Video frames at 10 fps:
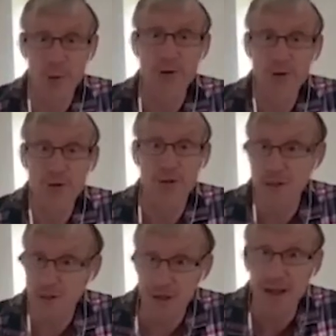Wow. He
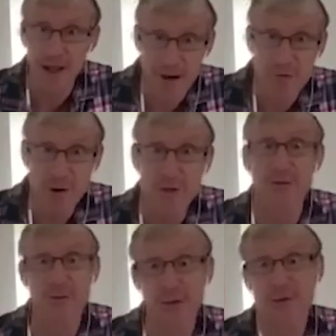still handwrites them all.